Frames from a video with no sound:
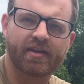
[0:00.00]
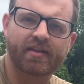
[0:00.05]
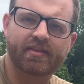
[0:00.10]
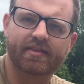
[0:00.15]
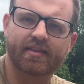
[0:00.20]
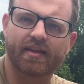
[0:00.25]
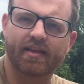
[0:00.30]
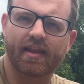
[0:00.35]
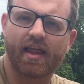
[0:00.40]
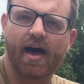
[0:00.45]

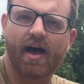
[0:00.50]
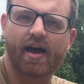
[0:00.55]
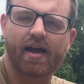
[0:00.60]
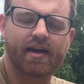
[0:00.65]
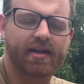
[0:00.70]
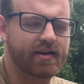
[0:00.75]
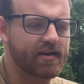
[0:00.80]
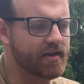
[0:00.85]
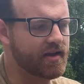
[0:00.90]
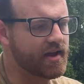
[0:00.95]
the
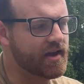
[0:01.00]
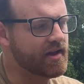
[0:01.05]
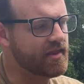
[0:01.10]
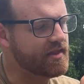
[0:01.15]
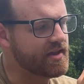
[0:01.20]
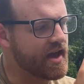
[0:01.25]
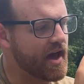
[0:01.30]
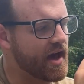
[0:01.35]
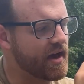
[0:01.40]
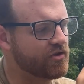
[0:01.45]
line and
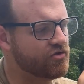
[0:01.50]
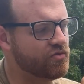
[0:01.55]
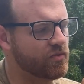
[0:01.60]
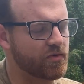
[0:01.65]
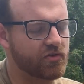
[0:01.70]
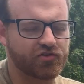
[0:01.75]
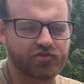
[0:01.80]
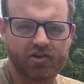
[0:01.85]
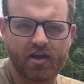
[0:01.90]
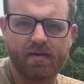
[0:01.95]
the actual
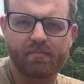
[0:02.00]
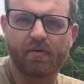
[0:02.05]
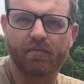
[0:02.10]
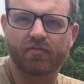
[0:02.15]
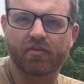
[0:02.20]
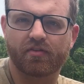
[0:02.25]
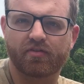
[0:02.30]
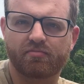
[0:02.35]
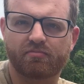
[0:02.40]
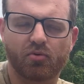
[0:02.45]
shape of
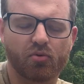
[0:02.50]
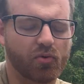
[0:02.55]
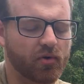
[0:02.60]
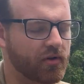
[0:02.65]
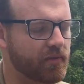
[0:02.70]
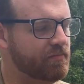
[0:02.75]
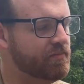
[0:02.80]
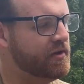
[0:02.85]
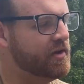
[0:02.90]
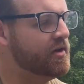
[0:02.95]
the spool.
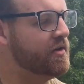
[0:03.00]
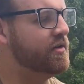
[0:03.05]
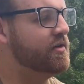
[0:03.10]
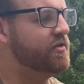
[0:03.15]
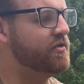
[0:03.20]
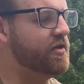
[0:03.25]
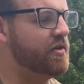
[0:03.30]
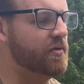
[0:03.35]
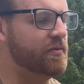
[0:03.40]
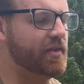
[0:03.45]

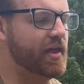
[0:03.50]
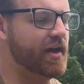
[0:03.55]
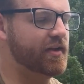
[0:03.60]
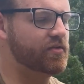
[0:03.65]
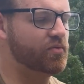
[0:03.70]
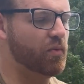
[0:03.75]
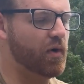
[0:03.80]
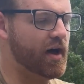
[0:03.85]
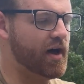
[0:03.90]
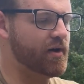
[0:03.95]
So
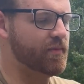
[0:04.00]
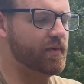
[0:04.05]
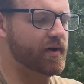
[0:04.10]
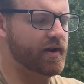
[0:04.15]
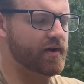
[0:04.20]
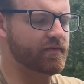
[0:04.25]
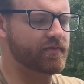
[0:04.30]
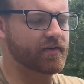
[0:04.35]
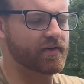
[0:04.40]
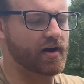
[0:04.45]
that's why
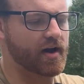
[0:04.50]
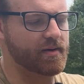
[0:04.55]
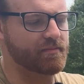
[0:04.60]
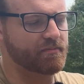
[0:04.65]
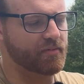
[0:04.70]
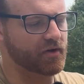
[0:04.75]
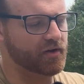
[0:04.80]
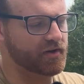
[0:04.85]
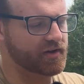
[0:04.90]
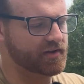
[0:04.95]
whenever I'm
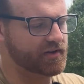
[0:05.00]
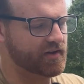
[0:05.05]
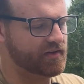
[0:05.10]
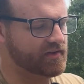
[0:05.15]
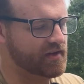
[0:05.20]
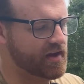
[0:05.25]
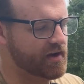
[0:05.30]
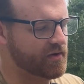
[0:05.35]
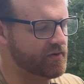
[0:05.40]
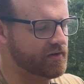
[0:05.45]
pulling this
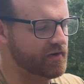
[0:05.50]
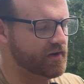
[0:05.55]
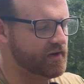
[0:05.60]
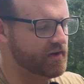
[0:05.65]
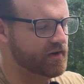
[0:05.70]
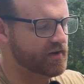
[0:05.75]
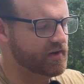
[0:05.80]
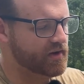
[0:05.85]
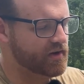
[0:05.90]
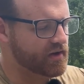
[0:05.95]
out,
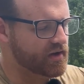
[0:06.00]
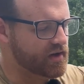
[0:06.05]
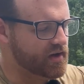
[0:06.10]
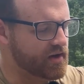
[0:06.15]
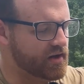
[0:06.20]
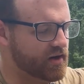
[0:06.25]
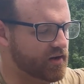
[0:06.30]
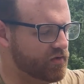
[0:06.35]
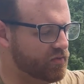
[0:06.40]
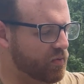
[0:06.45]

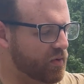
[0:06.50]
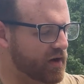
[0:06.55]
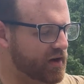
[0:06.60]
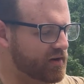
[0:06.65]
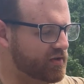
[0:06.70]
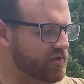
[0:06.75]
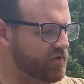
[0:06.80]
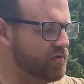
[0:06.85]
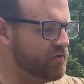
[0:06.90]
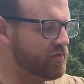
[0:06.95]
it is wanting
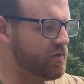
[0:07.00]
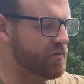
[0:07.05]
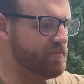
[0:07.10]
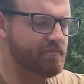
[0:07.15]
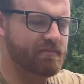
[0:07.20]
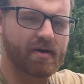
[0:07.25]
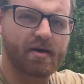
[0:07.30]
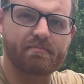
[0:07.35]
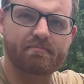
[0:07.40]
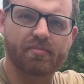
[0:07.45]
to
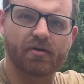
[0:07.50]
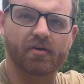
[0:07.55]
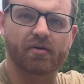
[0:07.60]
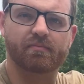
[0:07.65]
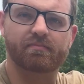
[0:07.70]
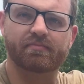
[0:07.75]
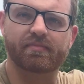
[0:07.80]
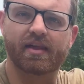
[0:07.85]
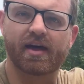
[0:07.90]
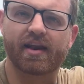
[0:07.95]
remember
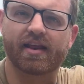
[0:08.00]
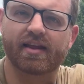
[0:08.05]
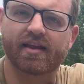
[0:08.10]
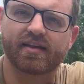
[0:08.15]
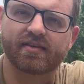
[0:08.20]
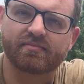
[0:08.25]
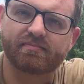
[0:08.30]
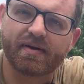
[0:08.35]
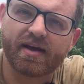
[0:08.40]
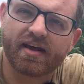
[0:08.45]
that it
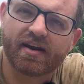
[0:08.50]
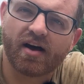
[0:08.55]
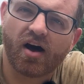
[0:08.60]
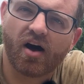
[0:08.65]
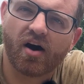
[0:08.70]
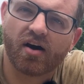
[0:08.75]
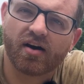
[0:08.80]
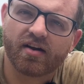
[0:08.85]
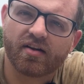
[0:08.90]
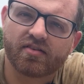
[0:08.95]
has been
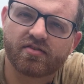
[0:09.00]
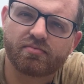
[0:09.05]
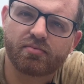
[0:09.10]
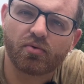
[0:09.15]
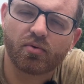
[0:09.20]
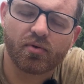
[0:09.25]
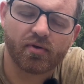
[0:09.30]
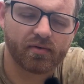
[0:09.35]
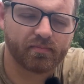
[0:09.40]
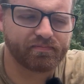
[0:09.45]
on a
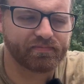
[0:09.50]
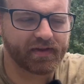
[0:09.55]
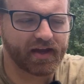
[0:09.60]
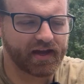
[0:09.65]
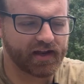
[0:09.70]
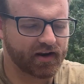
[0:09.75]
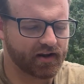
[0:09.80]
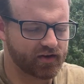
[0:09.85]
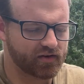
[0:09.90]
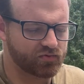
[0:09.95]
spool
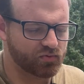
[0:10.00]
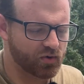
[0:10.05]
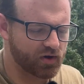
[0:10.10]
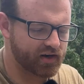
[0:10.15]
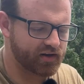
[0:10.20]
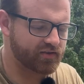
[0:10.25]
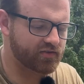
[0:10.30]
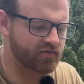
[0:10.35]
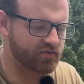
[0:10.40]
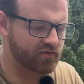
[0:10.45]
and it is
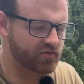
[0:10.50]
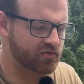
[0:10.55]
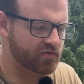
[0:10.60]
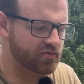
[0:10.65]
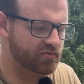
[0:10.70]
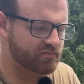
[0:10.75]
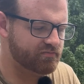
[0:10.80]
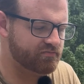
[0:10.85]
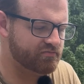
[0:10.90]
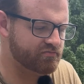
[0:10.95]
wanting
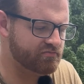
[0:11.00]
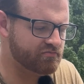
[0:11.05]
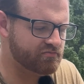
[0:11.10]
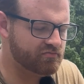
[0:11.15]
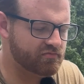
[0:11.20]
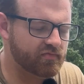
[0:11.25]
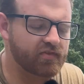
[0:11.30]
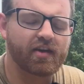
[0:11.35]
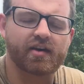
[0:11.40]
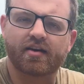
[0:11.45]
to
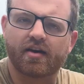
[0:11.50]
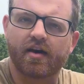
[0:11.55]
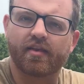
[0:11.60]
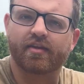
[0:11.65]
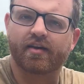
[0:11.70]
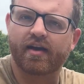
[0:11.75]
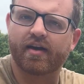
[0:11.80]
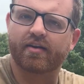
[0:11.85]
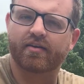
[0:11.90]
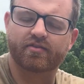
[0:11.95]
take on the
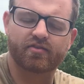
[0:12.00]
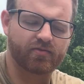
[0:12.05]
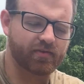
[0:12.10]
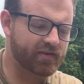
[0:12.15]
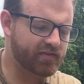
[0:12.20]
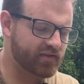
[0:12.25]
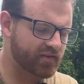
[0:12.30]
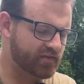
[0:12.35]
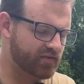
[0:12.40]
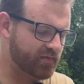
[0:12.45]

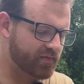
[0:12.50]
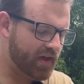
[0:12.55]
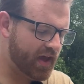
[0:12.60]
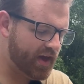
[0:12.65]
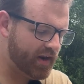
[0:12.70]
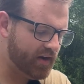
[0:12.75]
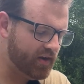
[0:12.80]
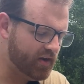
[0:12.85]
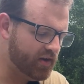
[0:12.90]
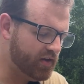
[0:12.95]
characteristics of
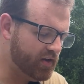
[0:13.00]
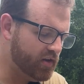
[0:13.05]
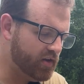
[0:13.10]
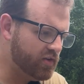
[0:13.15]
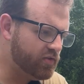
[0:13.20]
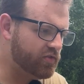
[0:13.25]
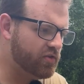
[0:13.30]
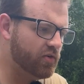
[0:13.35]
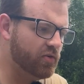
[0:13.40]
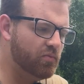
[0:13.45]
that.
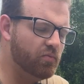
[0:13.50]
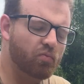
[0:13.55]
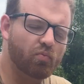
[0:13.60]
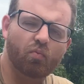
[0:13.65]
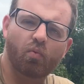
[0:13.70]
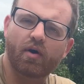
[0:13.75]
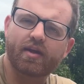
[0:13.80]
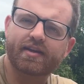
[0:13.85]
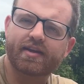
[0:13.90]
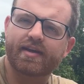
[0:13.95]
So
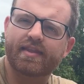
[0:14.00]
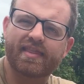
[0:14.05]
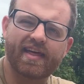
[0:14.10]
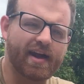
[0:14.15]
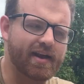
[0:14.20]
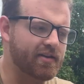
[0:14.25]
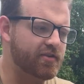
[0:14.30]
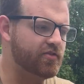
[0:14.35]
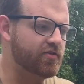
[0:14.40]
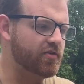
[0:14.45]
what can
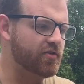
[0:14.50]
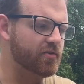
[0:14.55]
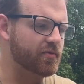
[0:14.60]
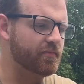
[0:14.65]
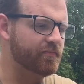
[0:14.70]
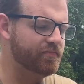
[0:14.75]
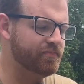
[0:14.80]
that do?